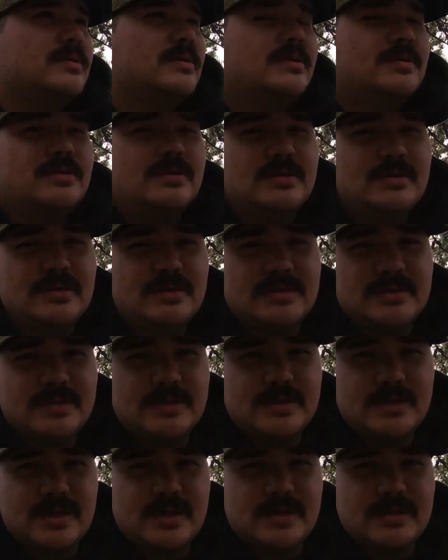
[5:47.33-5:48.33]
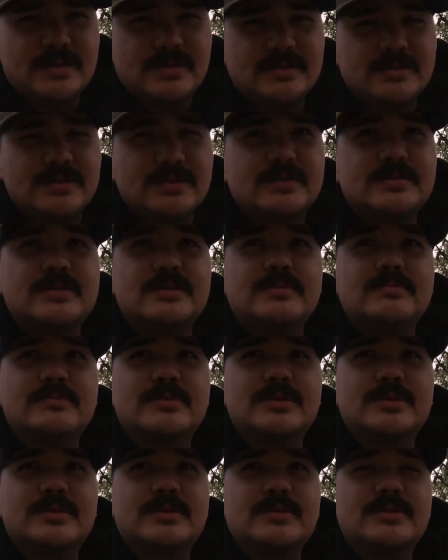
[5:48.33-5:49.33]
in the hunting guide it says that
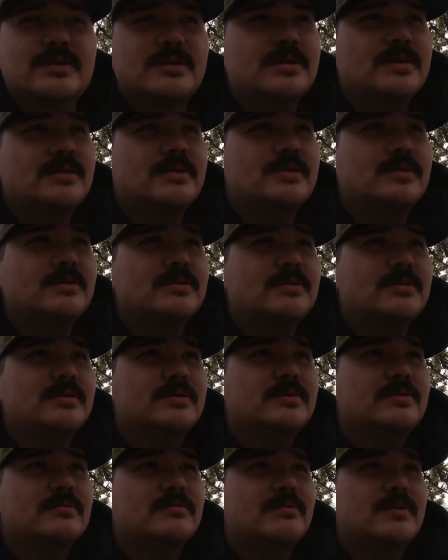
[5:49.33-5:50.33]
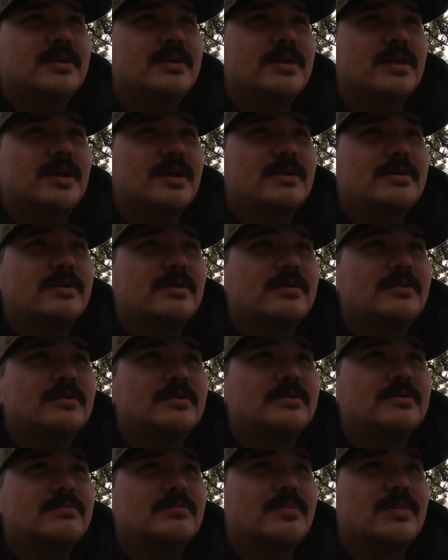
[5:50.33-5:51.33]
we can take one
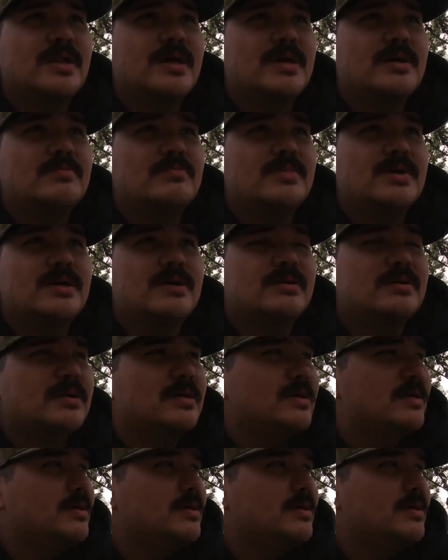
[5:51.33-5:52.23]
adult black bear.